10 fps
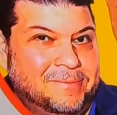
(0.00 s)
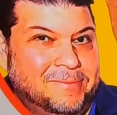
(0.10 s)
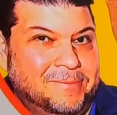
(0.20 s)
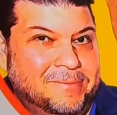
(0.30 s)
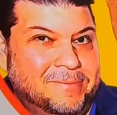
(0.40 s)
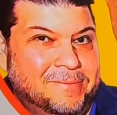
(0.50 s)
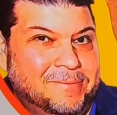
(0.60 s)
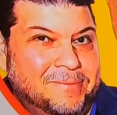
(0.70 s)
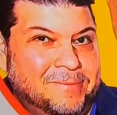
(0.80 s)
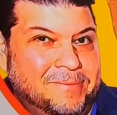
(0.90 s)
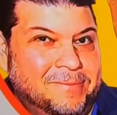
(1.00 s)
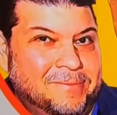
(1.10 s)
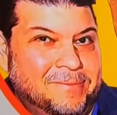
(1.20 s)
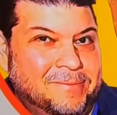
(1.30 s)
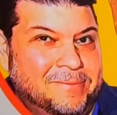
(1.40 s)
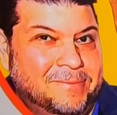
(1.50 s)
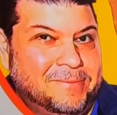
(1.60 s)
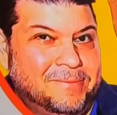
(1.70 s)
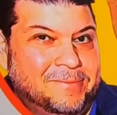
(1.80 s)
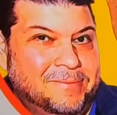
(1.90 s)

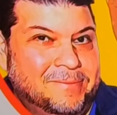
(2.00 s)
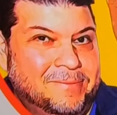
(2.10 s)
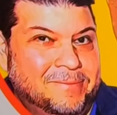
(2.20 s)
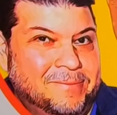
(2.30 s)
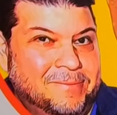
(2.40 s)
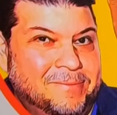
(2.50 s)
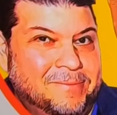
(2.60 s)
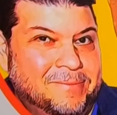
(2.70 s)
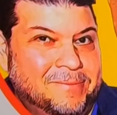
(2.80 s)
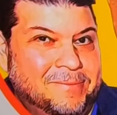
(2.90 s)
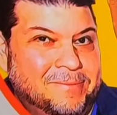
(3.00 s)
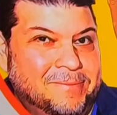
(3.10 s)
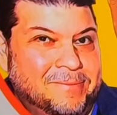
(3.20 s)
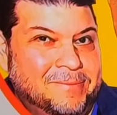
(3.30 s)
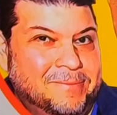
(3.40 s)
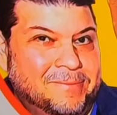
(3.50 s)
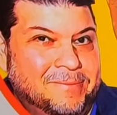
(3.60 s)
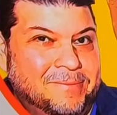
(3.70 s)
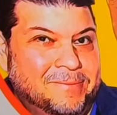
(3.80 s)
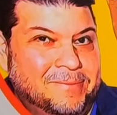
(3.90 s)

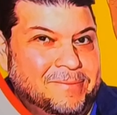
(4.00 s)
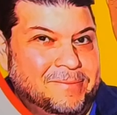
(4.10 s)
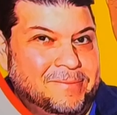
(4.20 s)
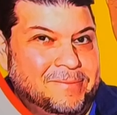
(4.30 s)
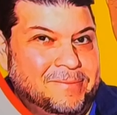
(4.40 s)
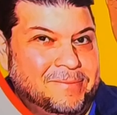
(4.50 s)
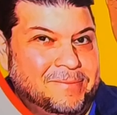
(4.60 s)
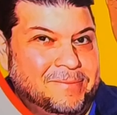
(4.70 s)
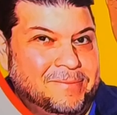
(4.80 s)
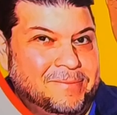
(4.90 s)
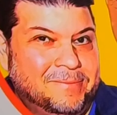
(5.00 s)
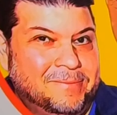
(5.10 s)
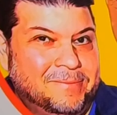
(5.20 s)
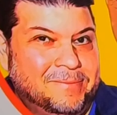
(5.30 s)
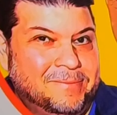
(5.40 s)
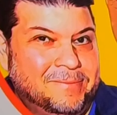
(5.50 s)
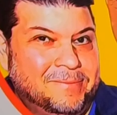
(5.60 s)
No words are spoken by the person on screen.